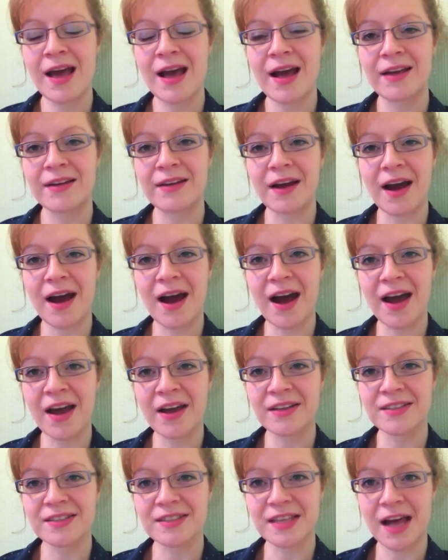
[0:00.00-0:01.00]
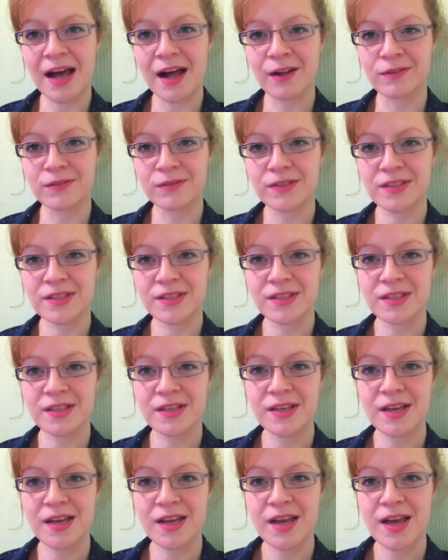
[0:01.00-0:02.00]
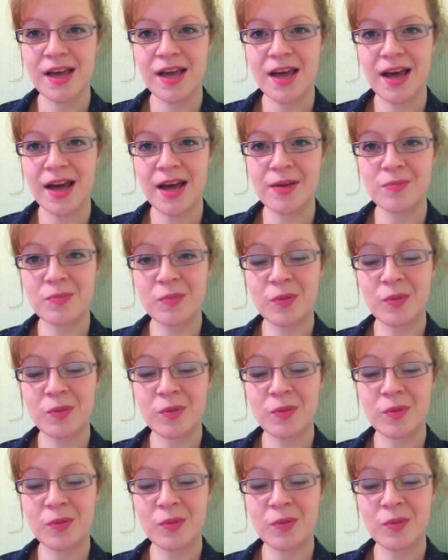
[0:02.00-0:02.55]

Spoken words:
and our higher selves, and